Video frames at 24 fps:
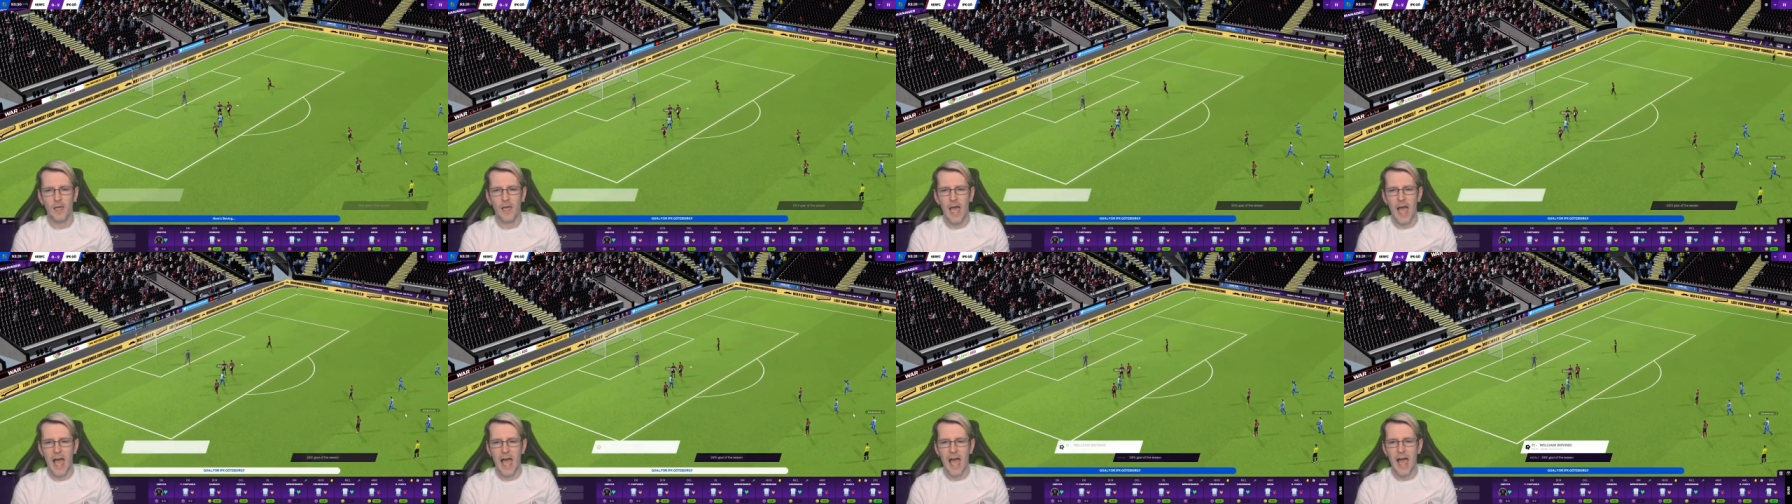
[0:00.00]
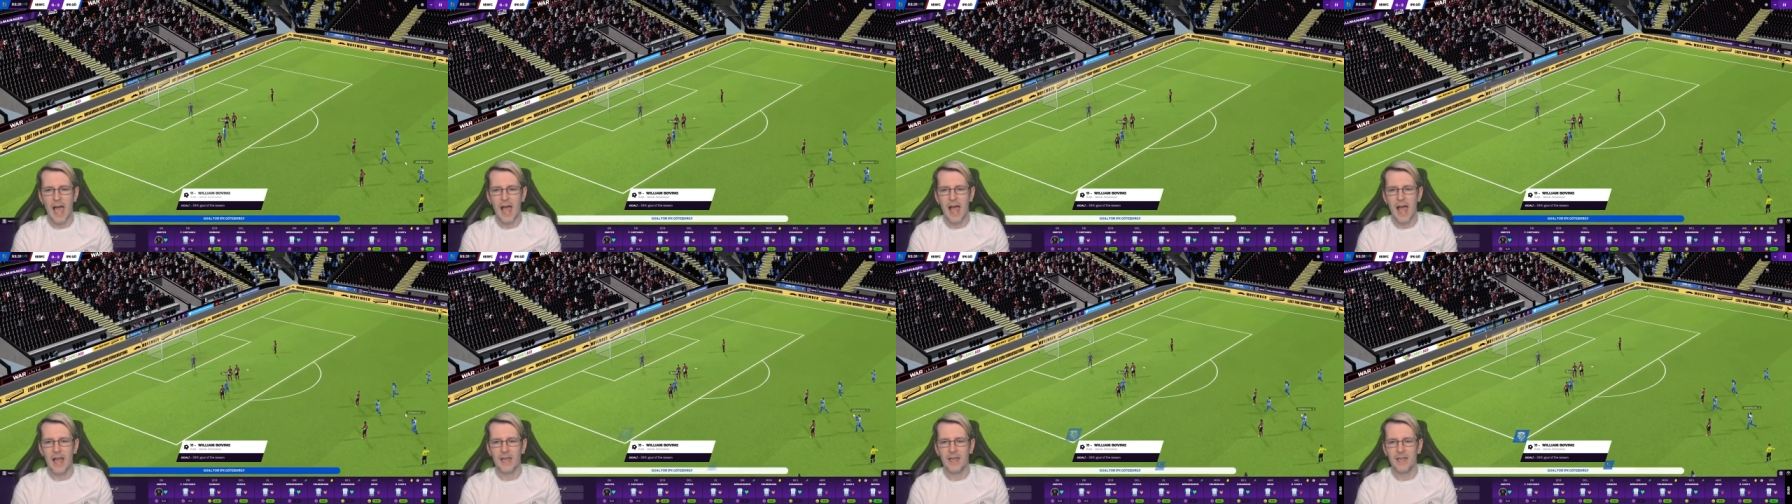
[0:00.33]

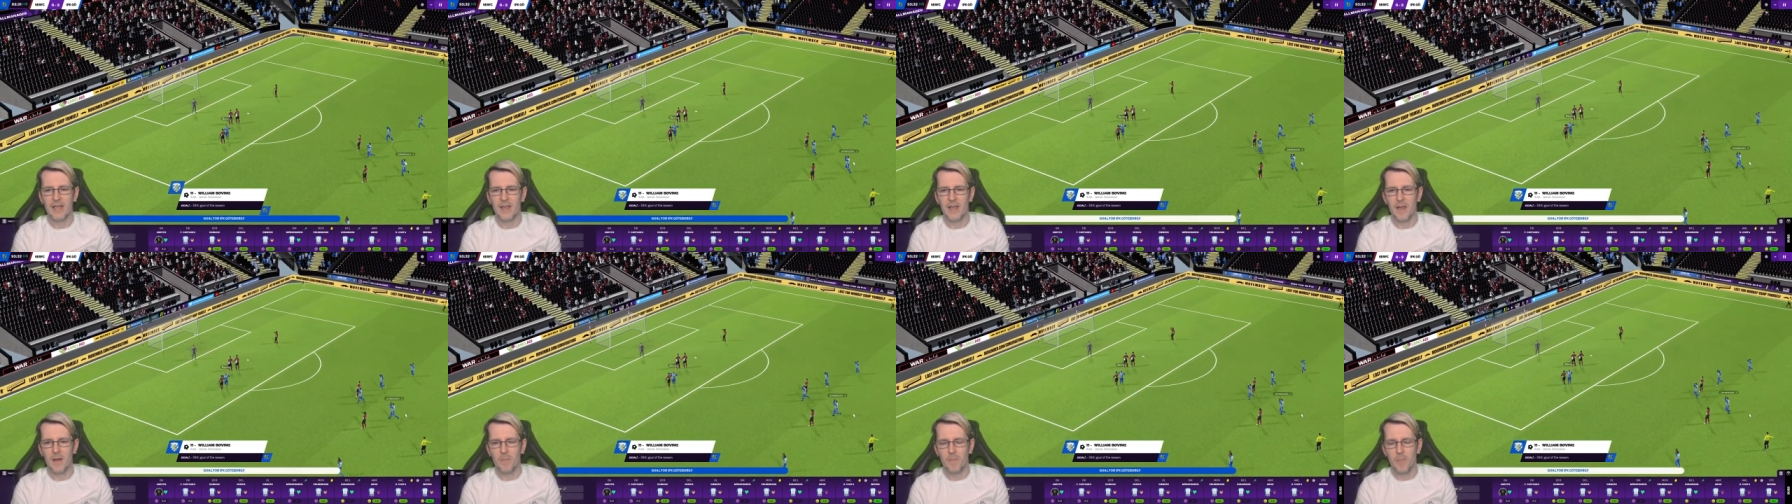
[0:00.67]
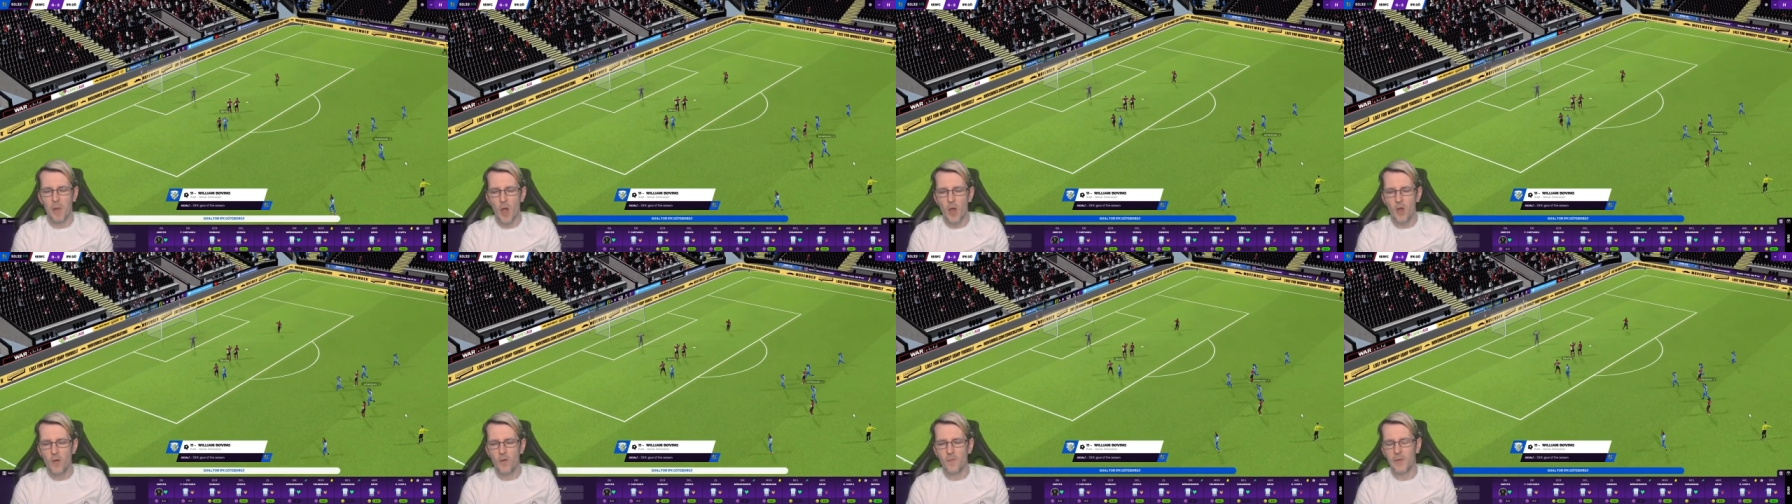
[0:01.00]
And
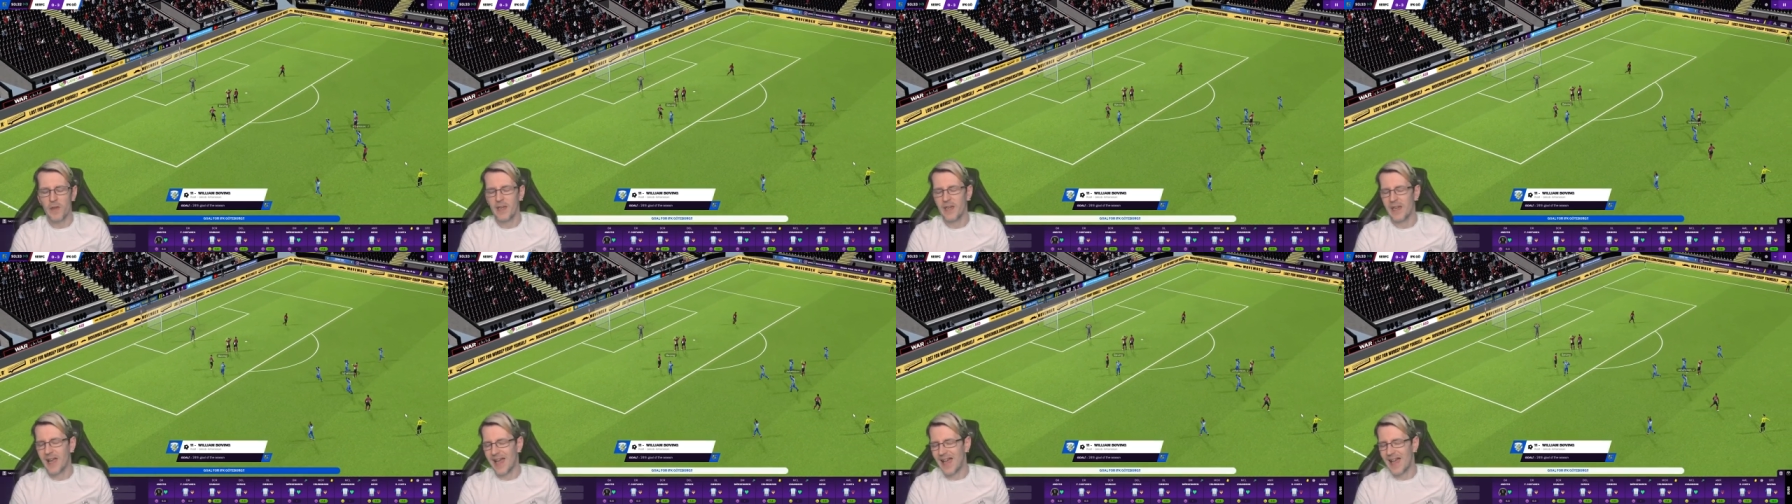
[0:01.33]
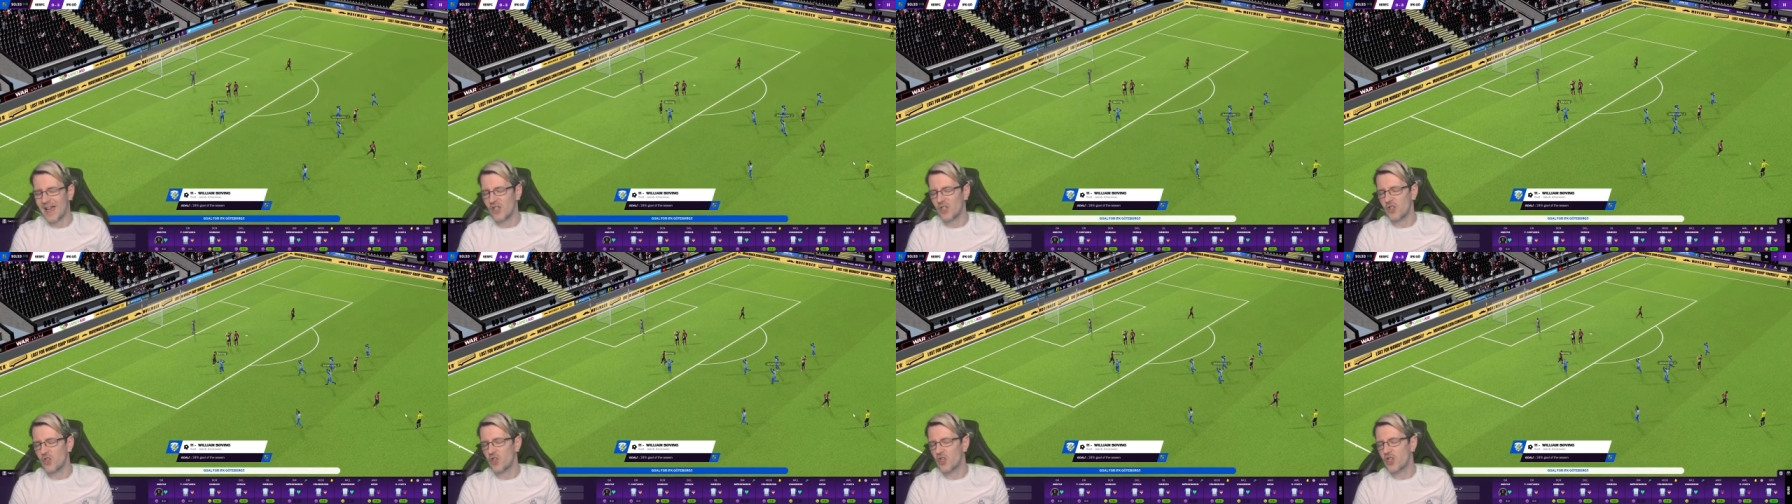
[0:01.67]
Bovin
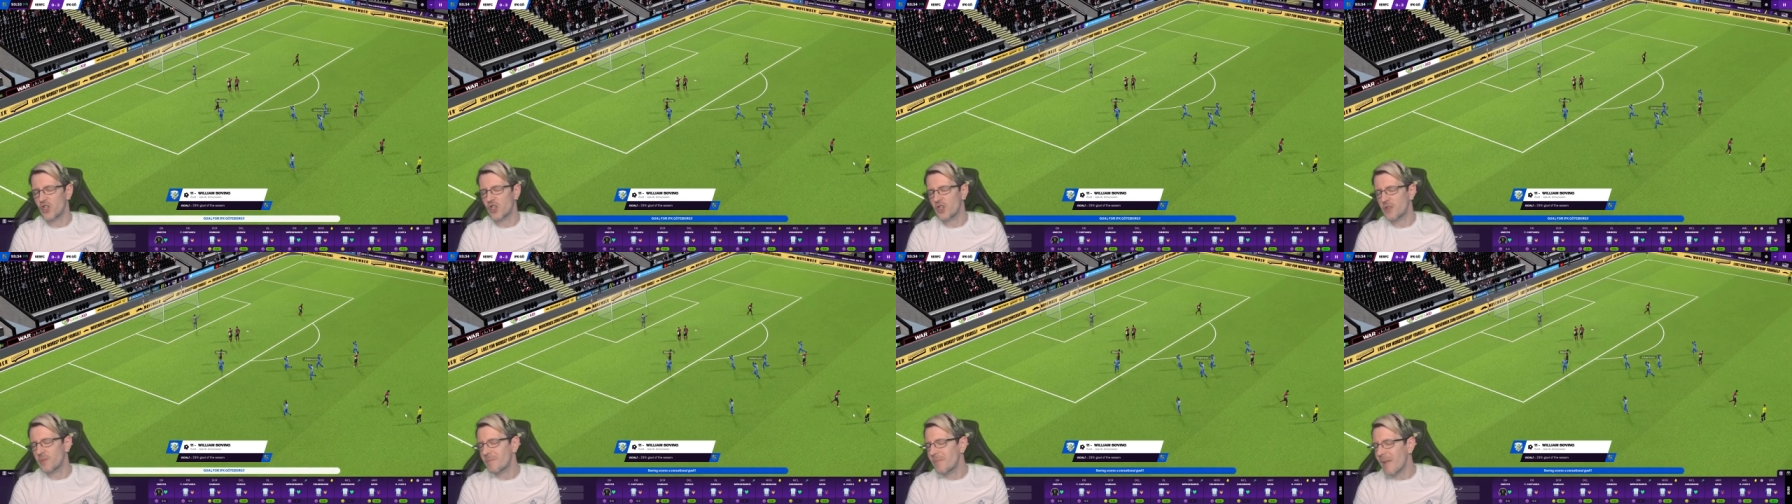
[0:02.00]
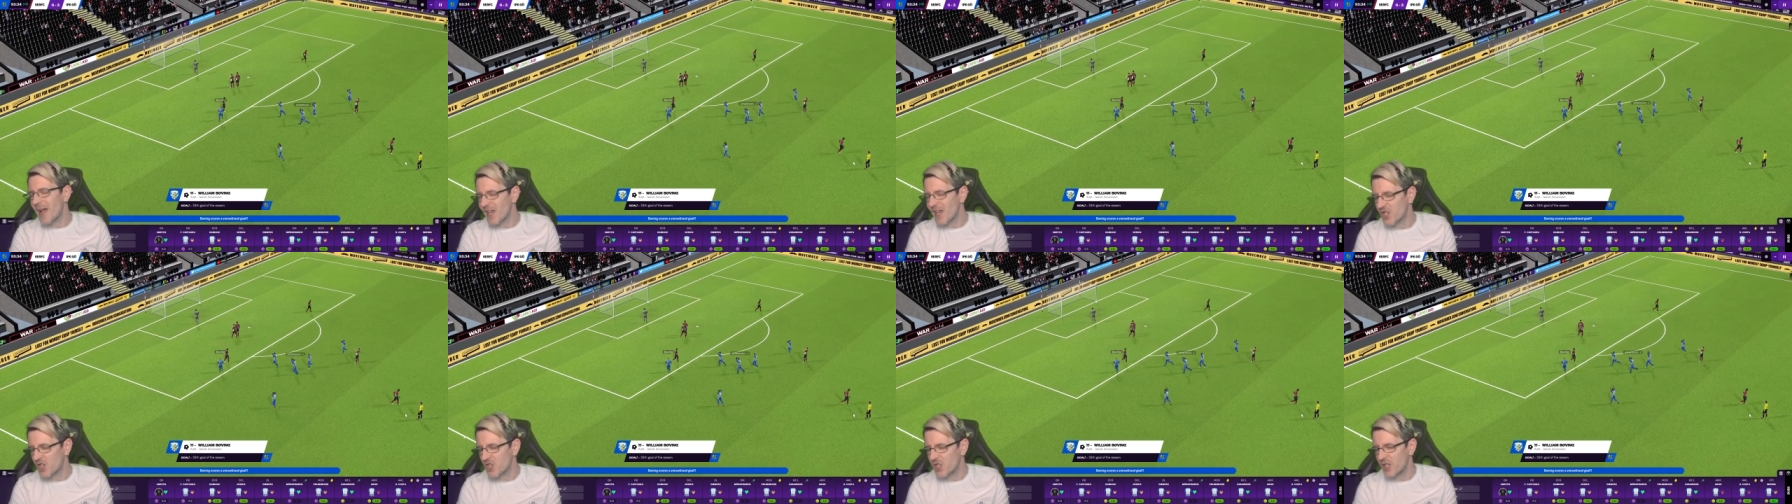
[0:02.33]
has just
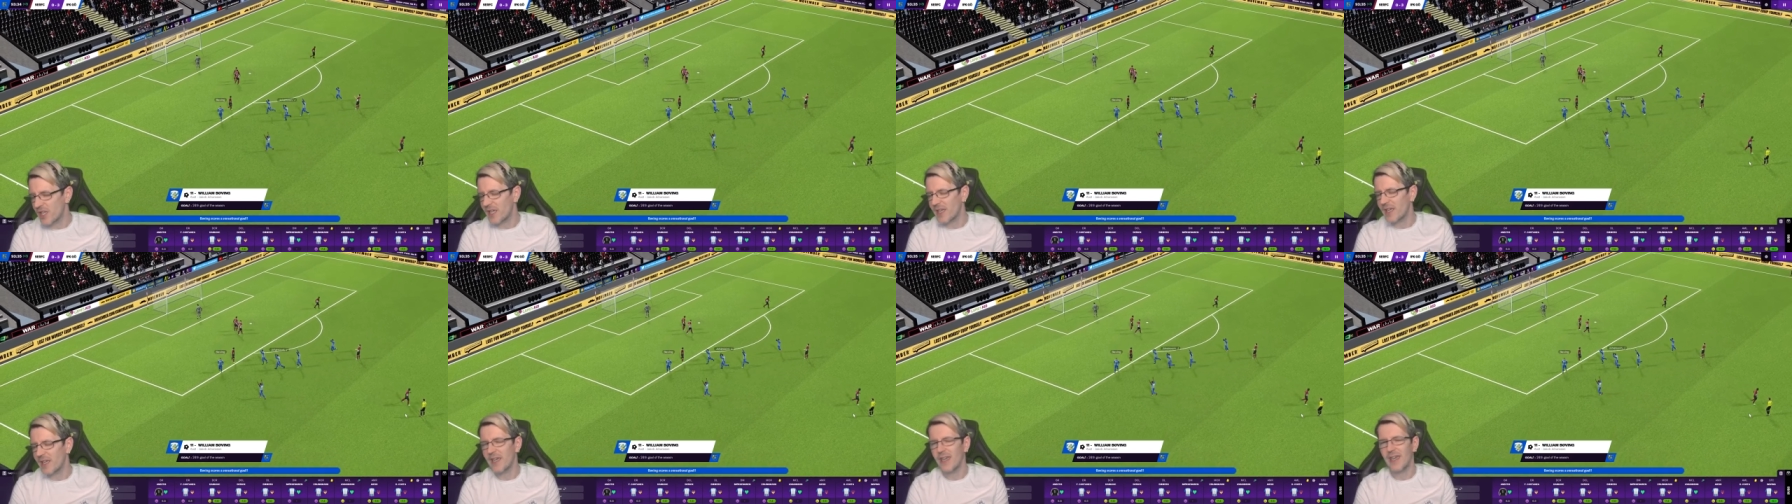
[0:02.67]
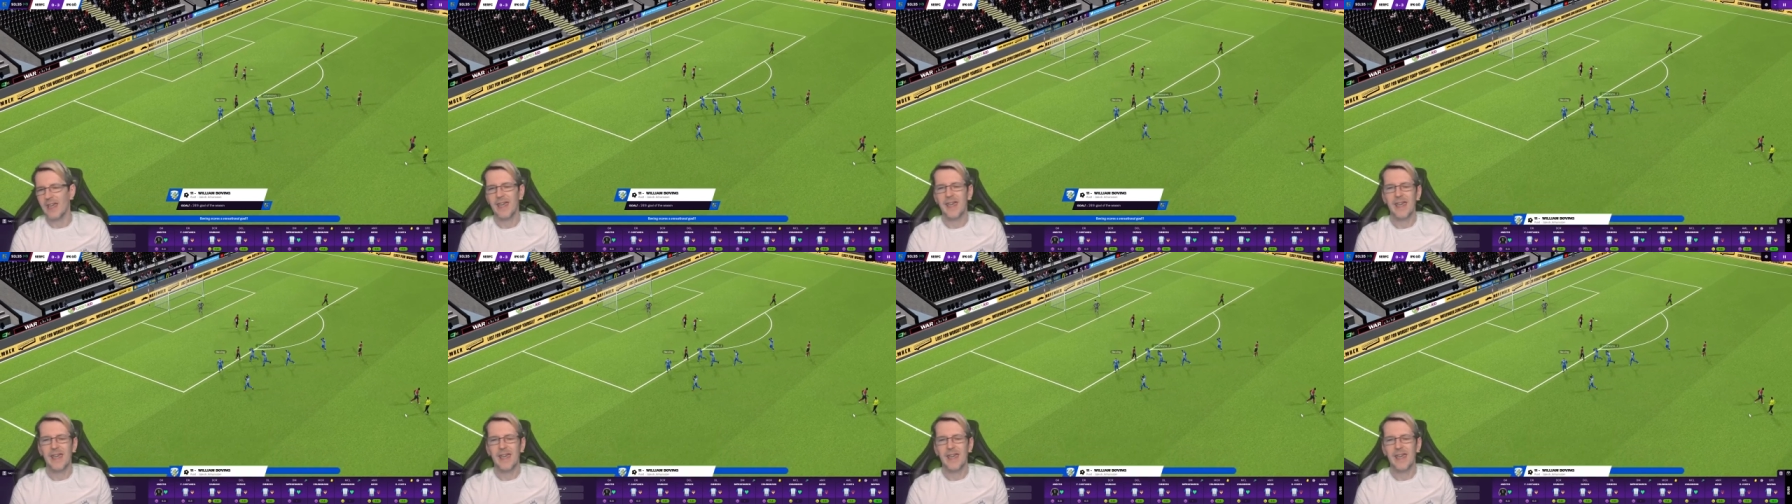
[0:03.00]
smashed it